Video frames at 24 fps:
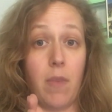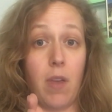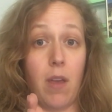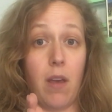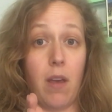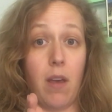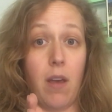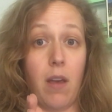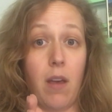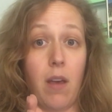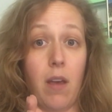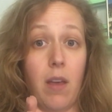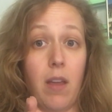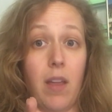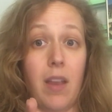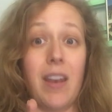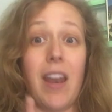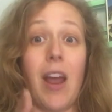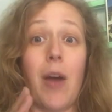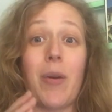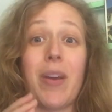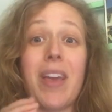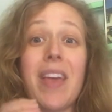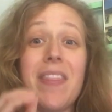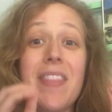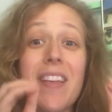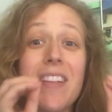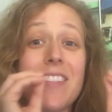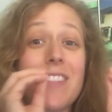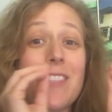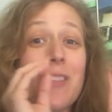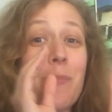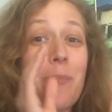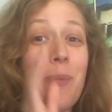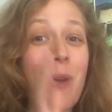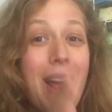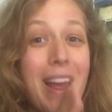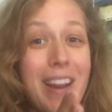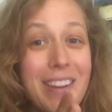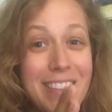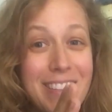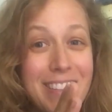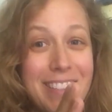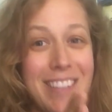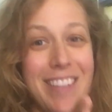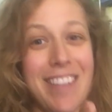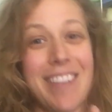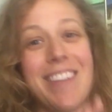Now again, that's the
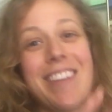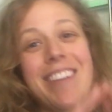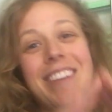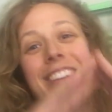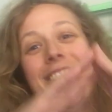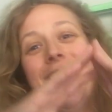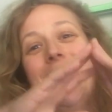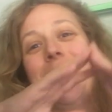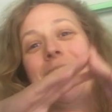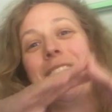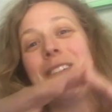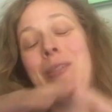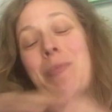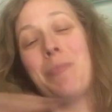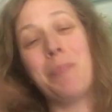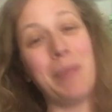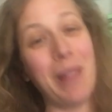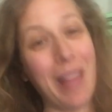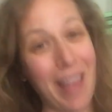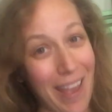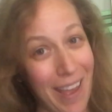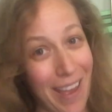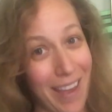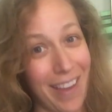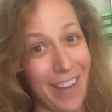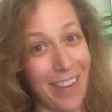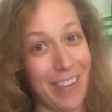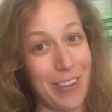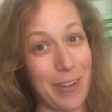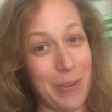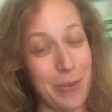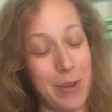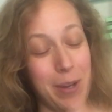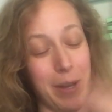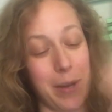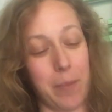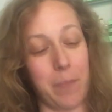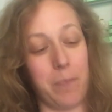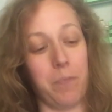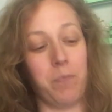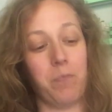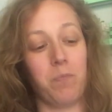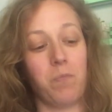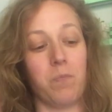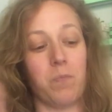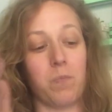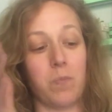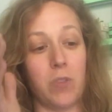practicing. You get to play all you want.
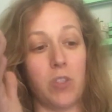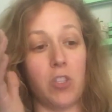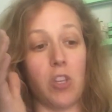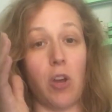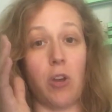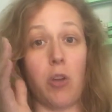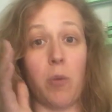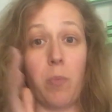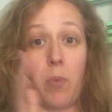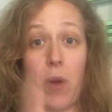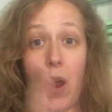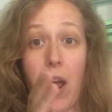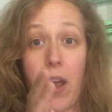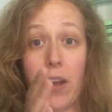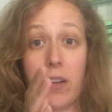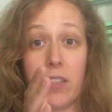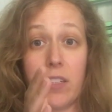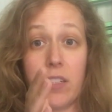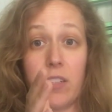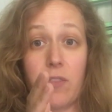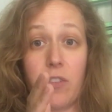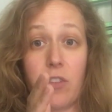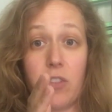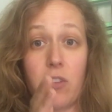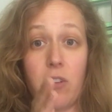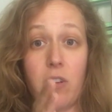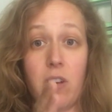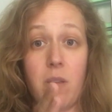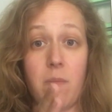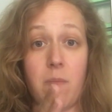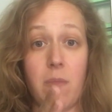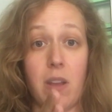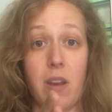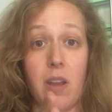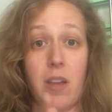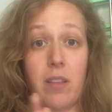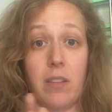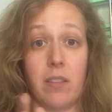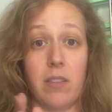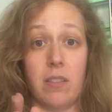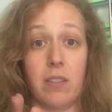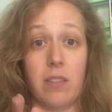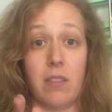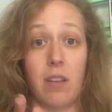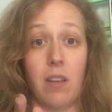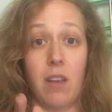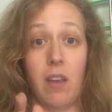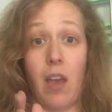So you practice for 30
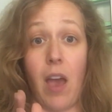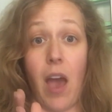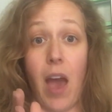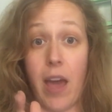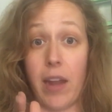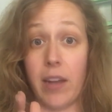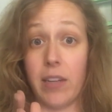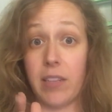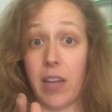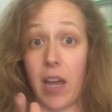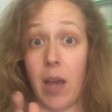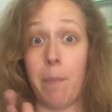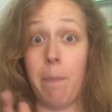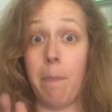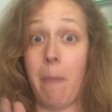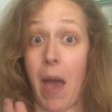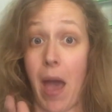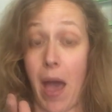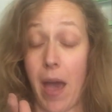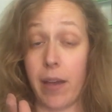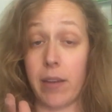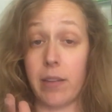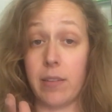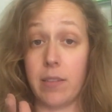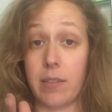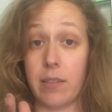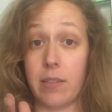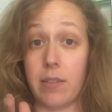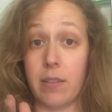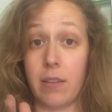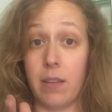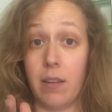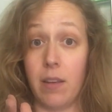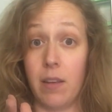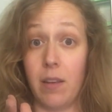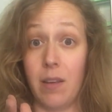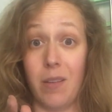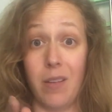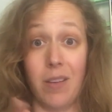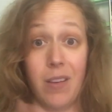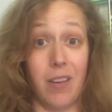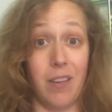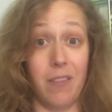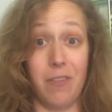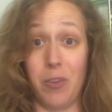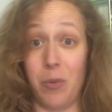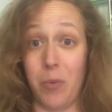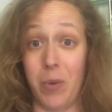minutes at a time max.
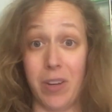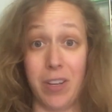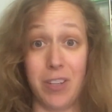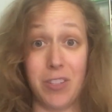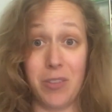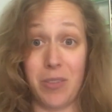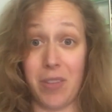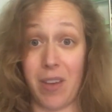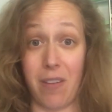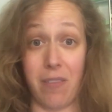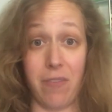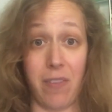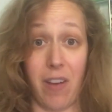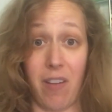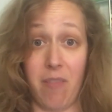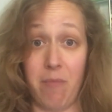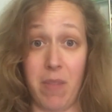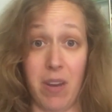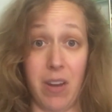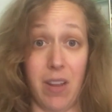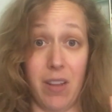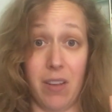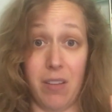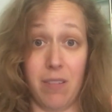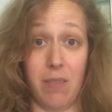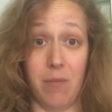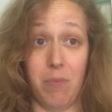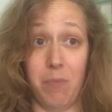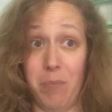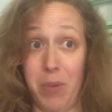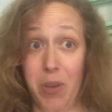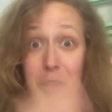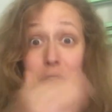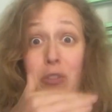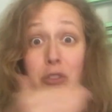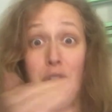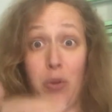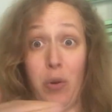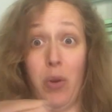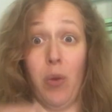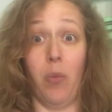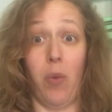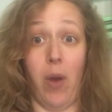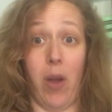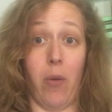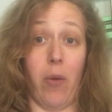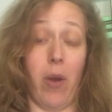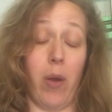If you want to do that 5 minute, but you do it
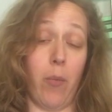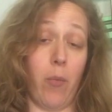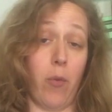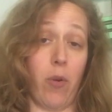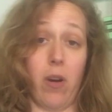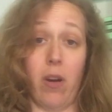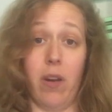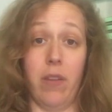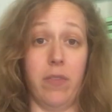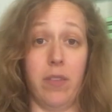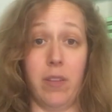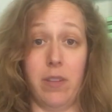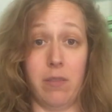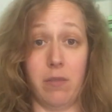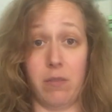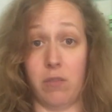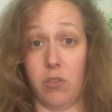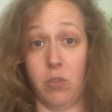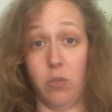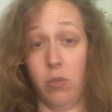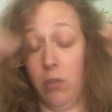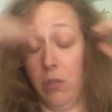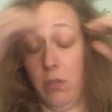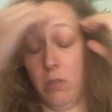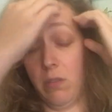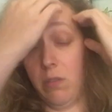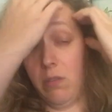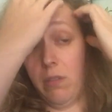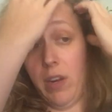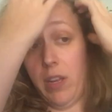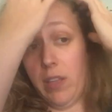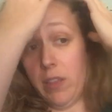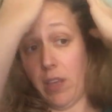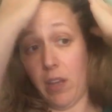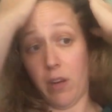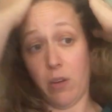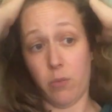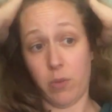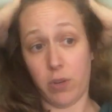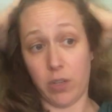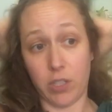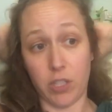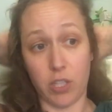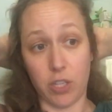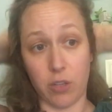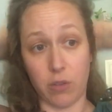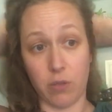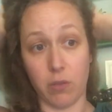way, way more often, cool, great, that'll work
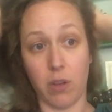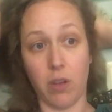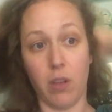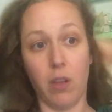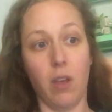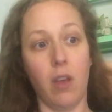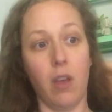too.